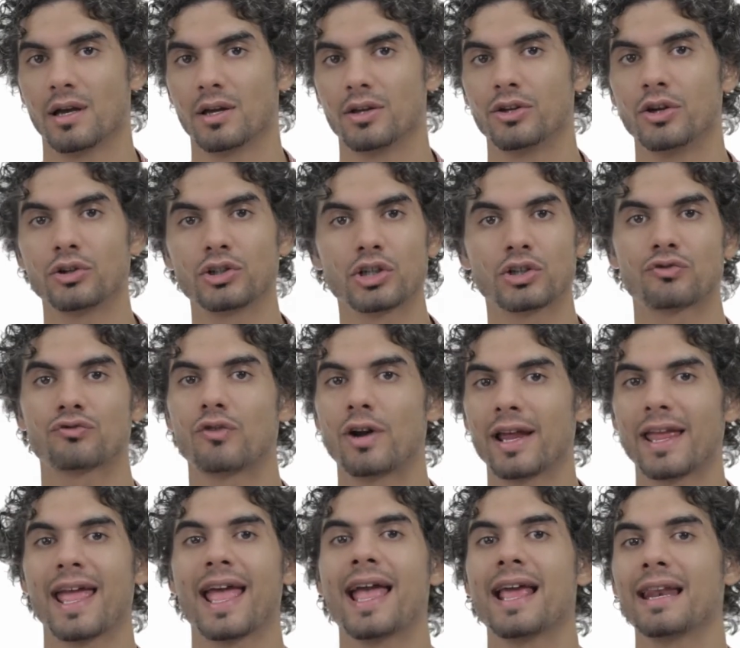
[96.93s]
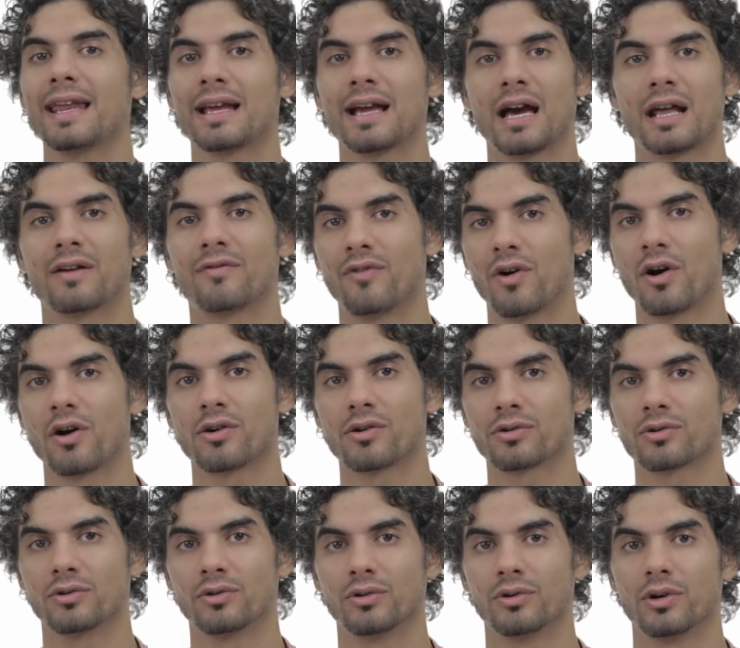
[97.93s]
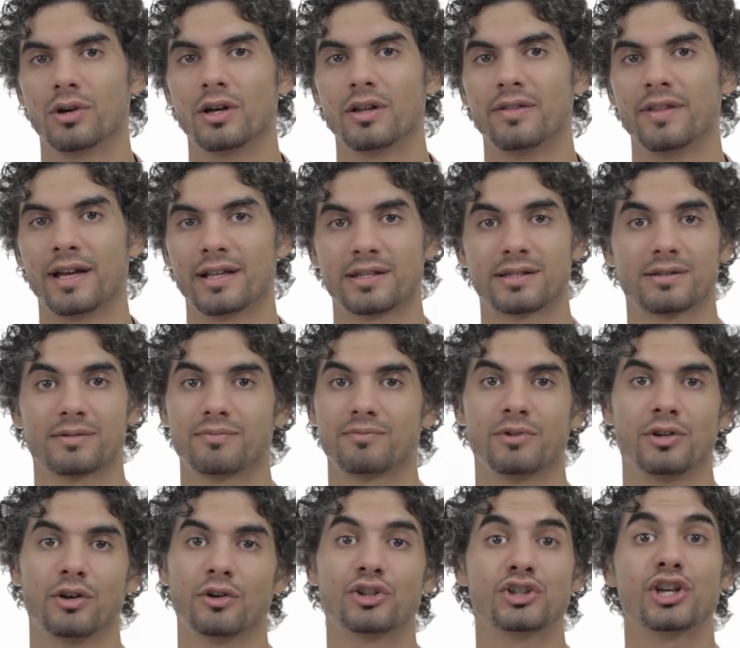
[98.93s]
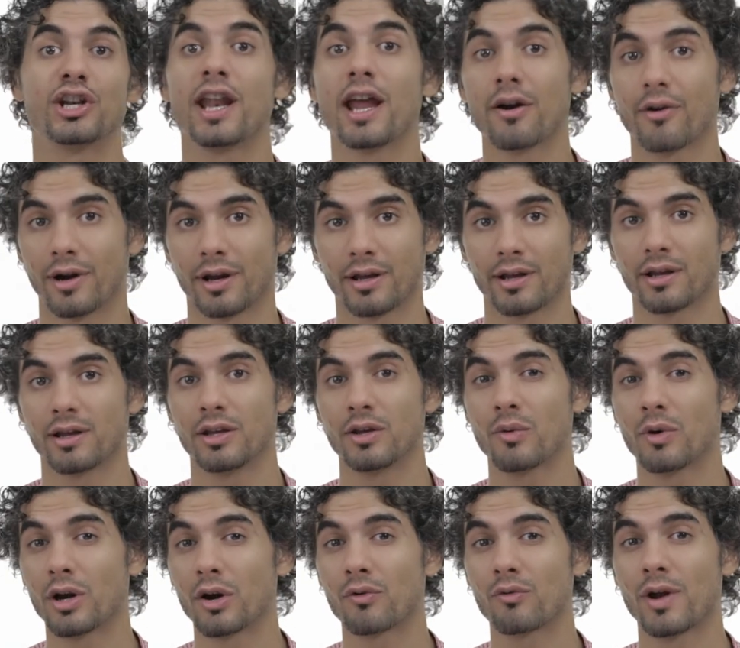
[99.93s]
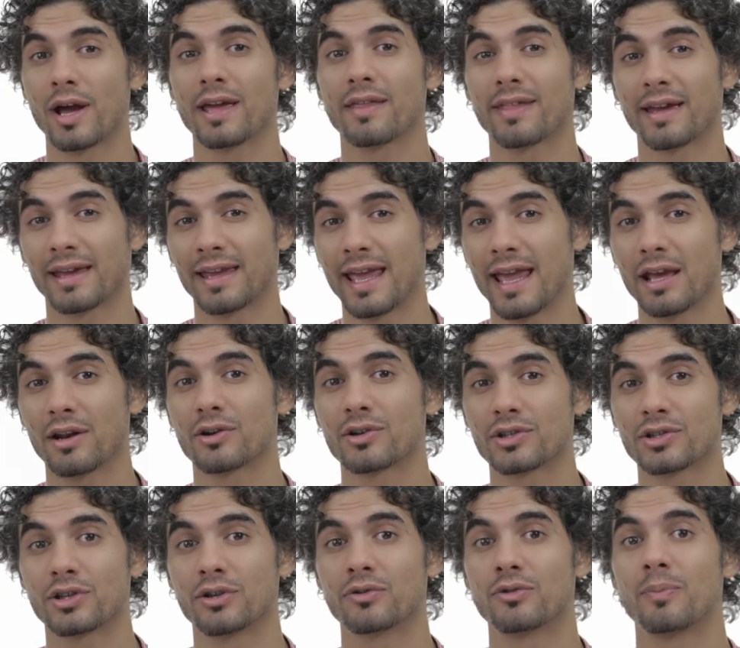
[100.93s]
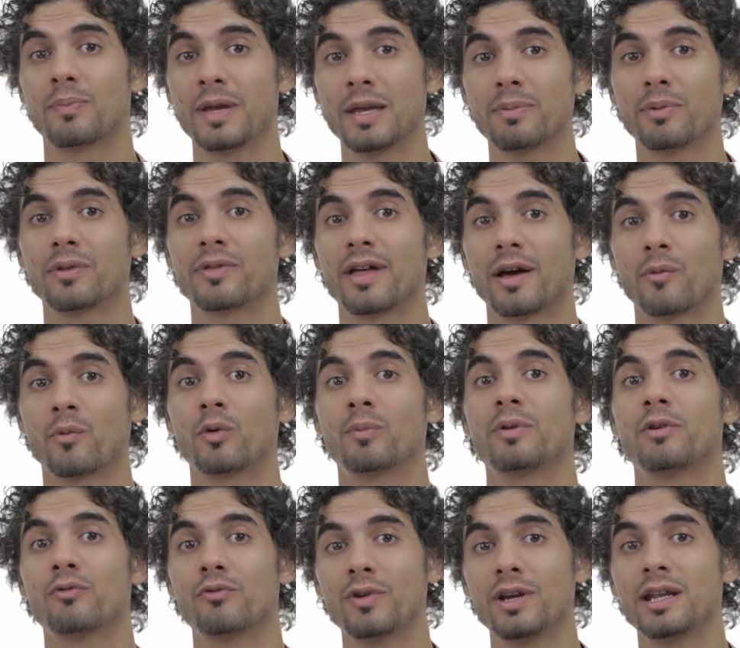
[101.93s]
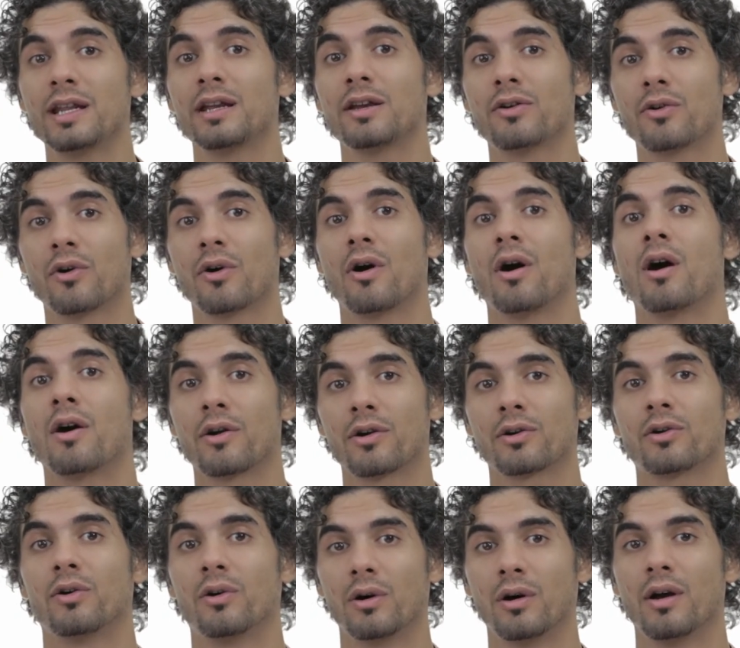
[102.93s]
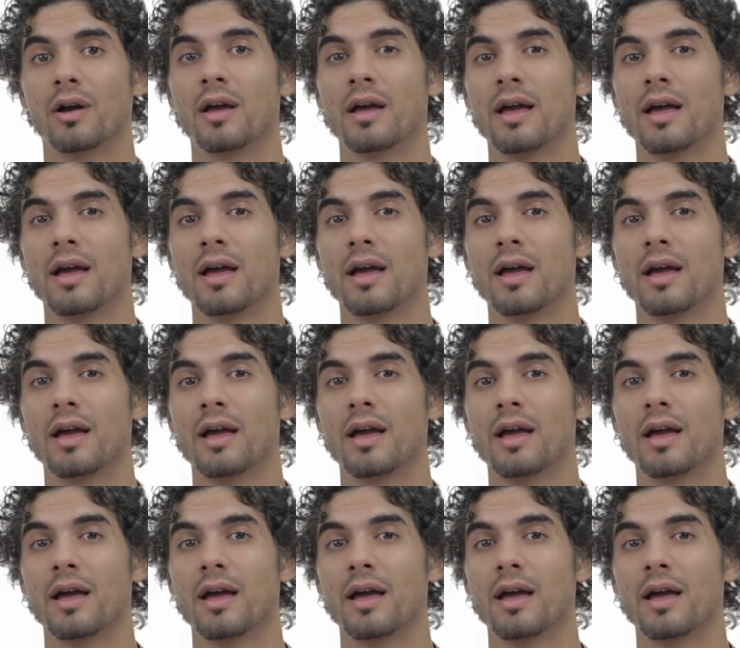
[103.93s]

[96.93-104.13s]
Don't just write any kind of article that's, generic. You want to write that caters to the people that will be reading your article.